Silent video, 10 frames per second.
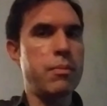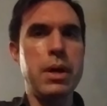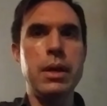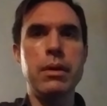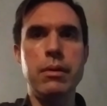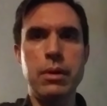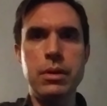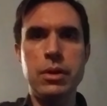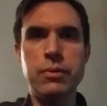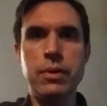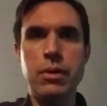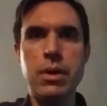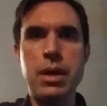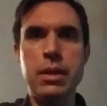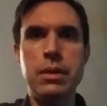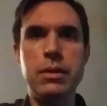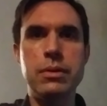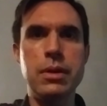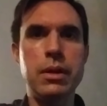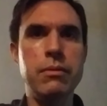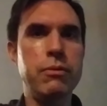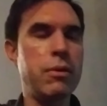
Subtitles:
my index finger on the 2nd